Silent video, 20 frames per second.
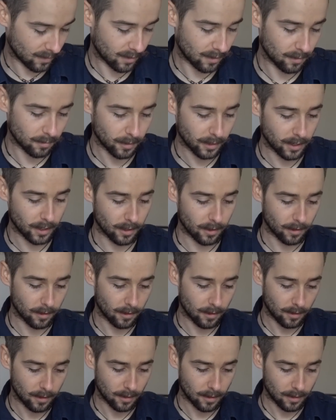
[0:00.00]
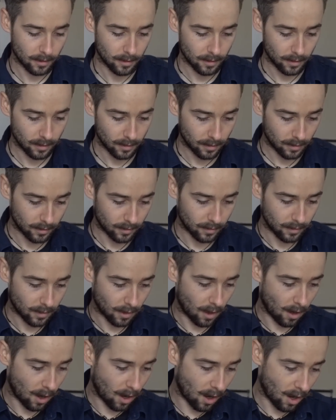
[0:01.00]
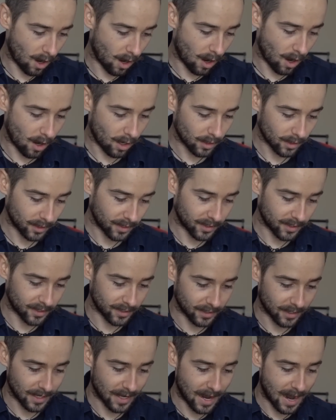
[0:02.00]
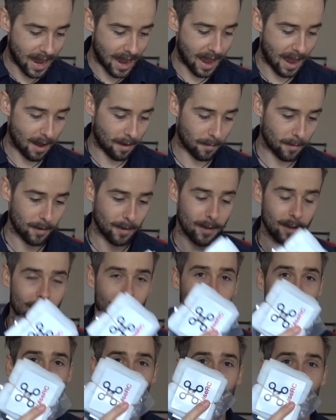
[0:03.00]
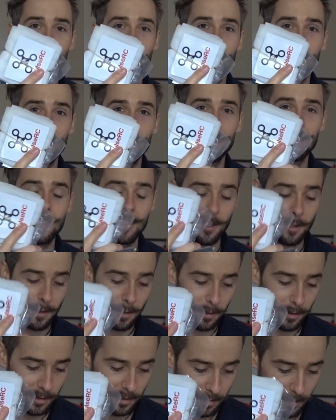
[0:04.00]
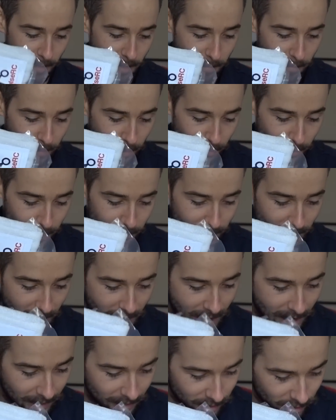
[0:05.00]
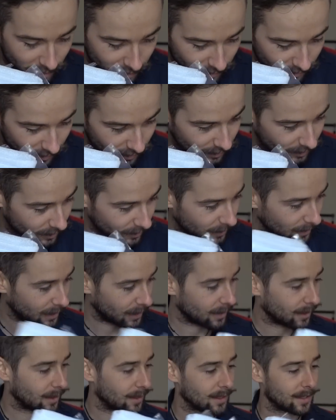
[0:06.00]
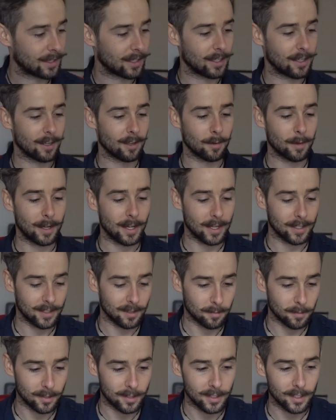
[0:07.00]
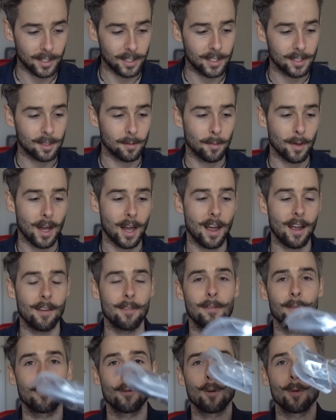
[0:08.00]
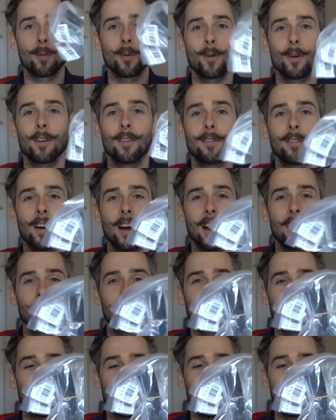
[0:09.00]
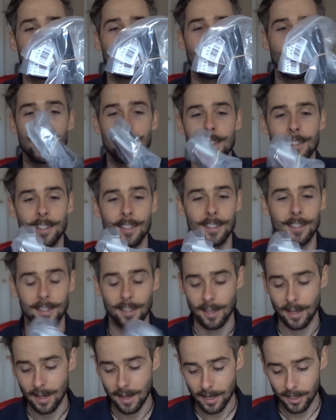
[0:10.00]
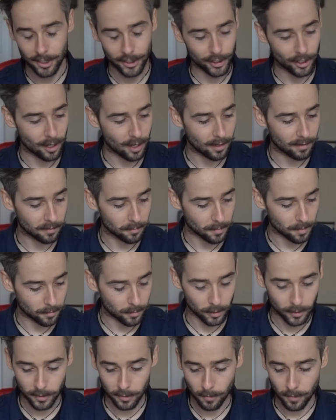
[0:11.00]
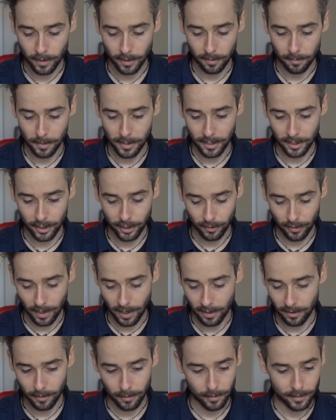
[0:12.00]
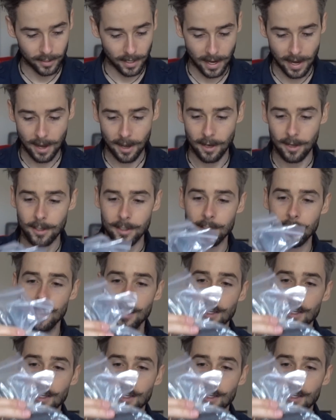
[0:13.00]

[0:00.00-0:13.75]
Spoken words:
There we go. Oh, snap. So, some impulse action. What's in here? We got some 6x4.5 tri-blades because Sean from Impulse wanted me to try those out.